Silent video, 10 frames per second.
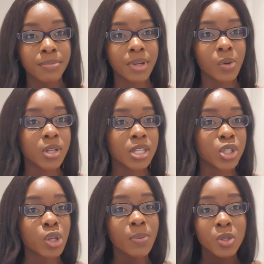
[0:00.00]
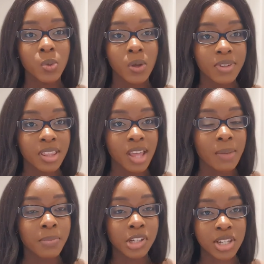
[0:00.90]
It was super swift.
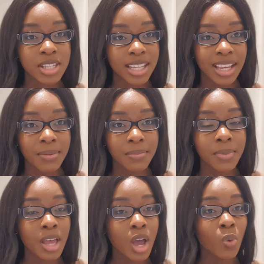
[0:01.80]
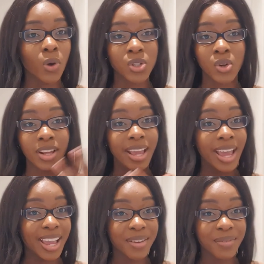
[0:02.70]
Admissions team was on
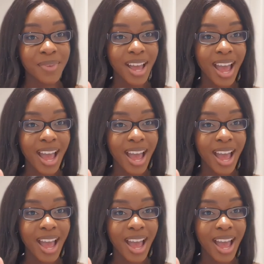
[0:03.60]
game.